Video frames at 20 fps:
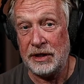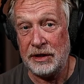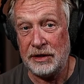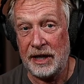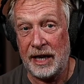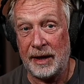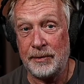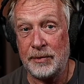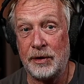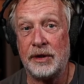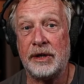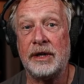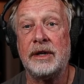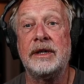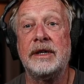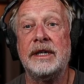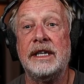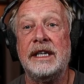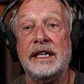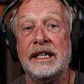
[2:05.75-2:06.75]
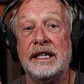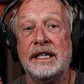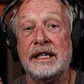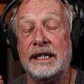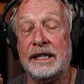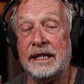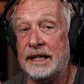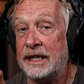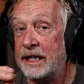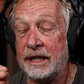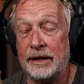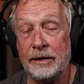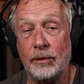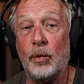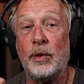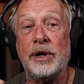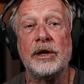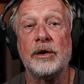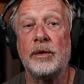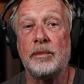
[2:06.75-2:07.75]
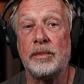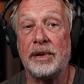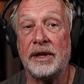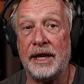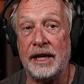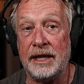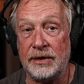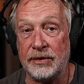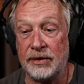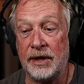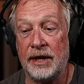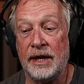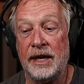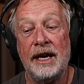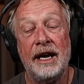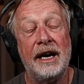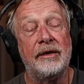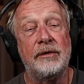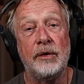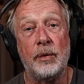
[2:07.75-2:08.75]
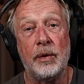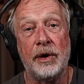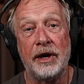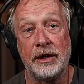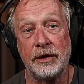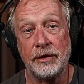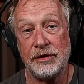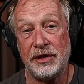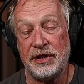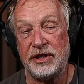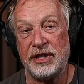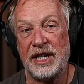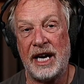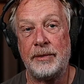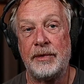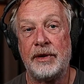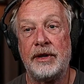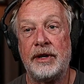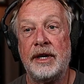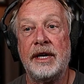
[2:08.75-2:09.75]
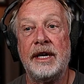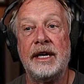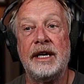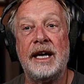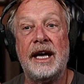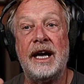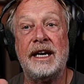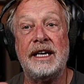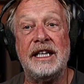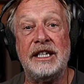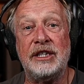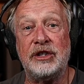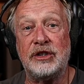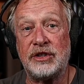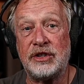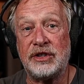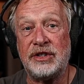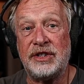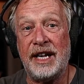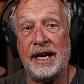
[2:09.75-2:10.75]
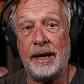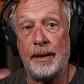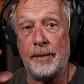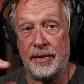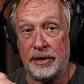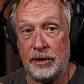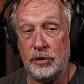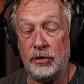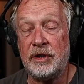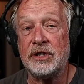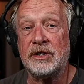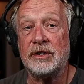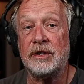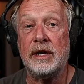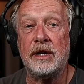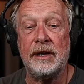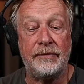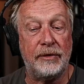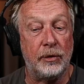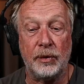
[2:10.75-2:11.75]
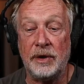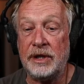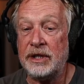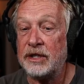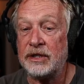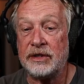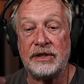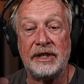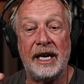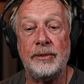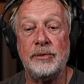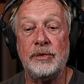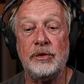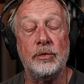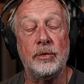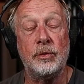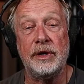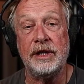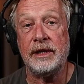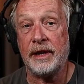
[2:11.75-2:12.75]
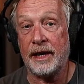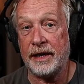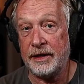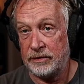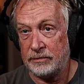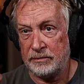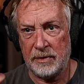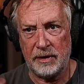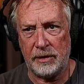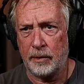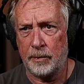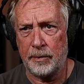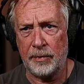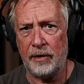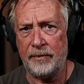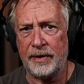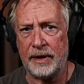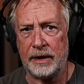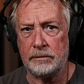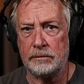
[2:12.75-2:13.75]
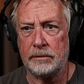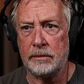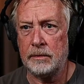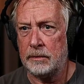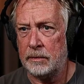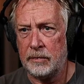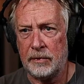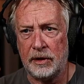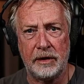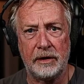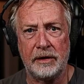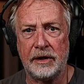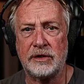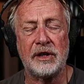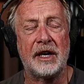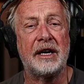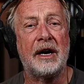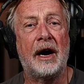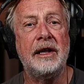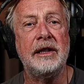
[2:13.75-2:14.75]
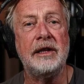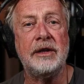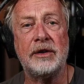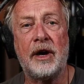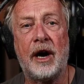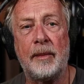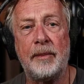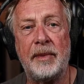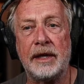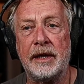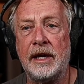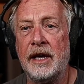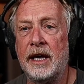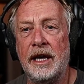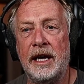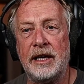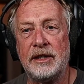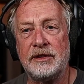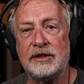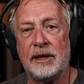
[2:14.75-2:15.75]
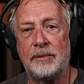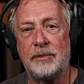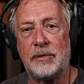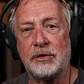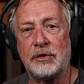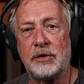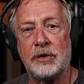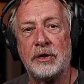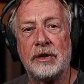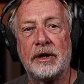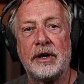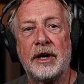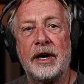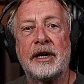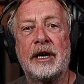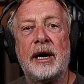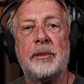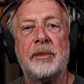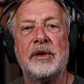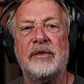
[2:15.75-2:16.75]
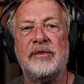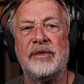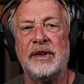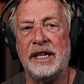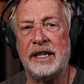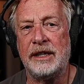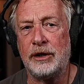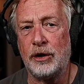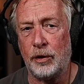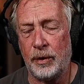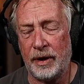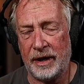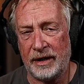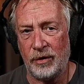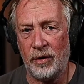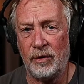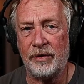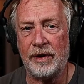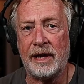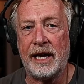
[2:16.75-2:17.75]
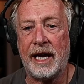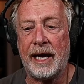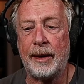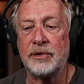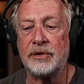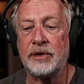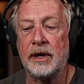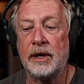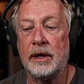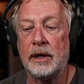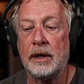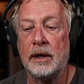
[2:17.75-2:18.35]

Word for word: He chaptered in a weird place. Everywhere else, he chaptered at each step. You can, if you read the steps, you realize they're perfect. It's like island hopping, except there's a, a couple of incorrect overlaps.